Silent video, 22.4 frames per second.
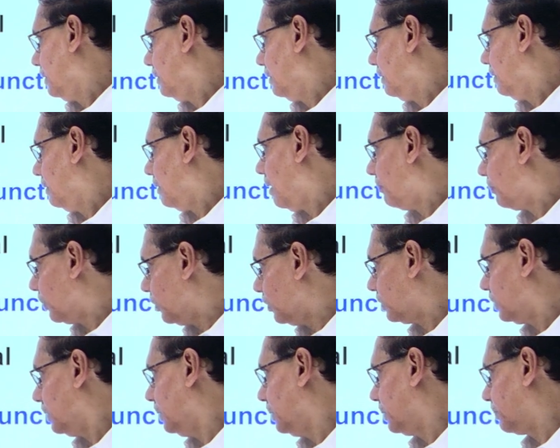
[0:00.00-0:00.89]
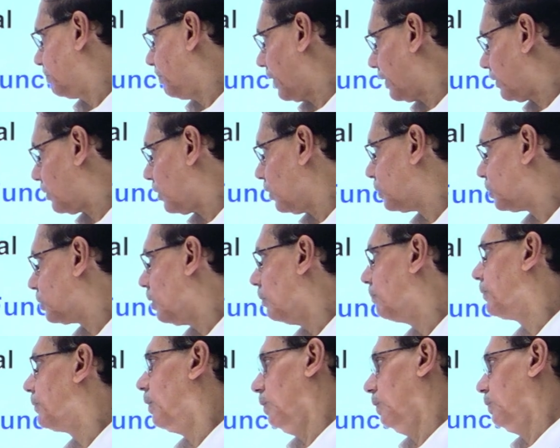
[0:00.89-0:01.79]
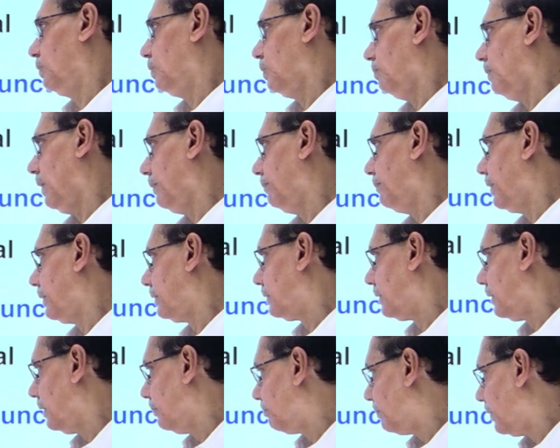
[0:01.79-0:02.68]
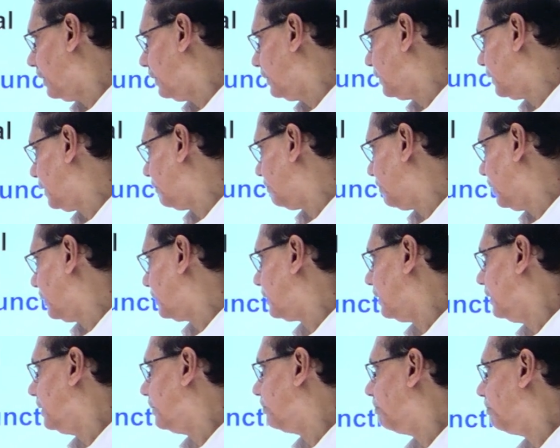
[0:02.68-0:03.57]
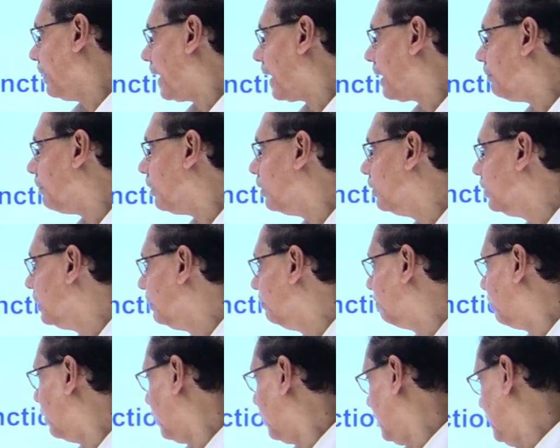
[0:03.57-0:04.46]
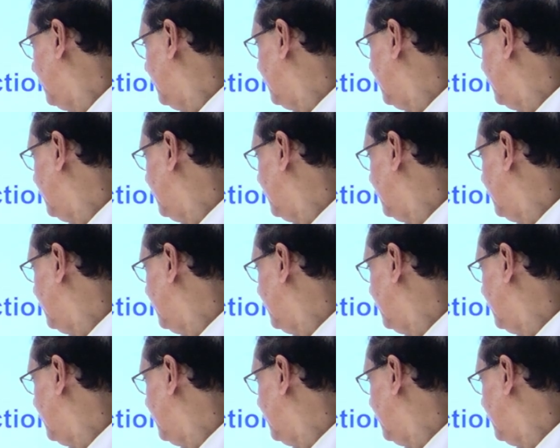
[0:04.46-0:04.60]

of course, in spectroscopy also, vibrational partition function is paramount importance